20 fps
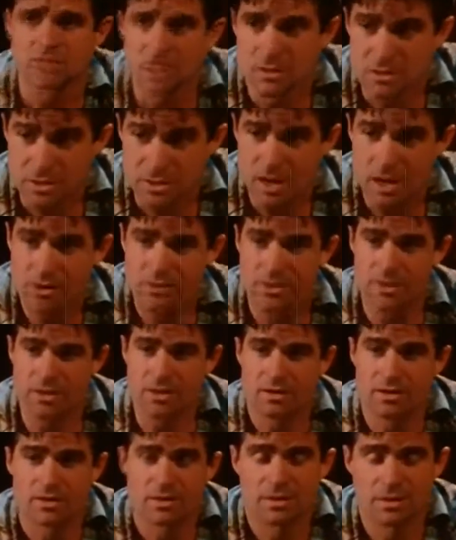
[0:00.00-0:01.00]
Sorry.
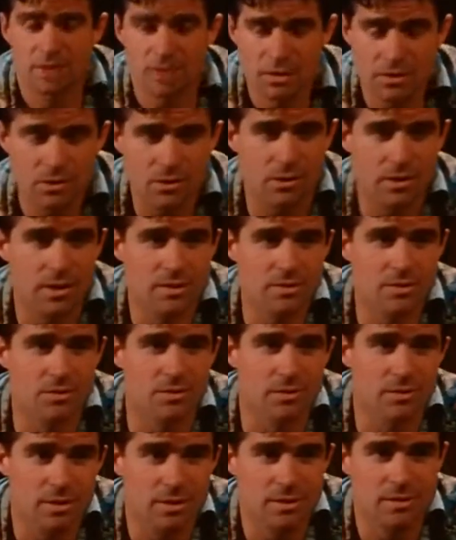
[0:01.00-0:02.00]
Oh, that's
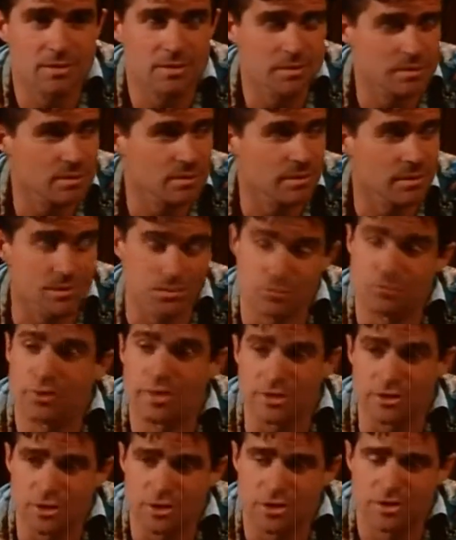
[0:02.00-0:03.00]
good. That's that's
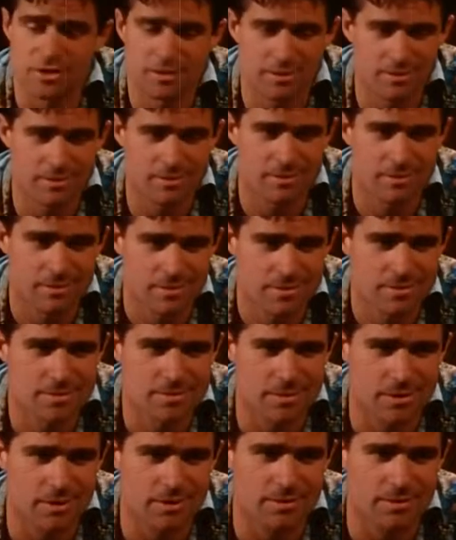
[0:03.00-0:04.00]
rich.
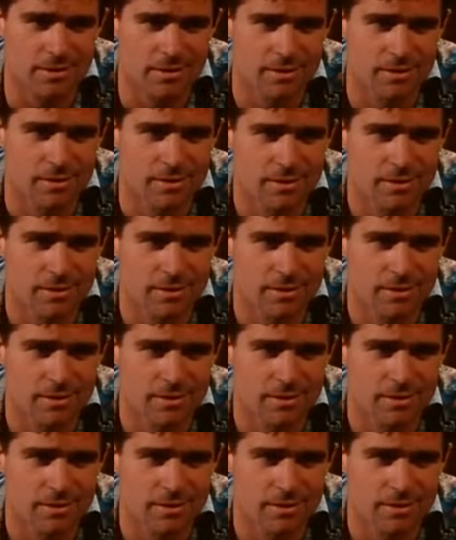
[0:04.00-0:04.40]
Sorry.